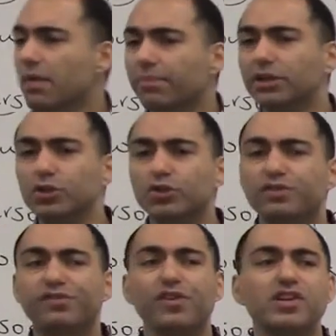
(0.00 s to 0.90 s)
But you should
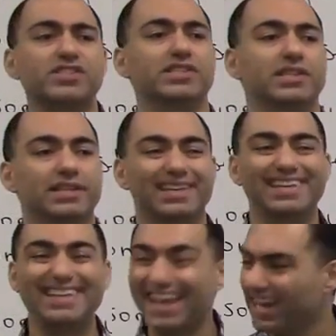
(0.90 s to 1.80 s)
first
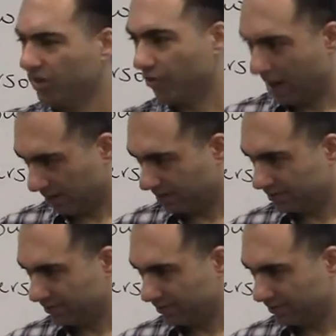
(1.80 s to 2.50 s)
get it right.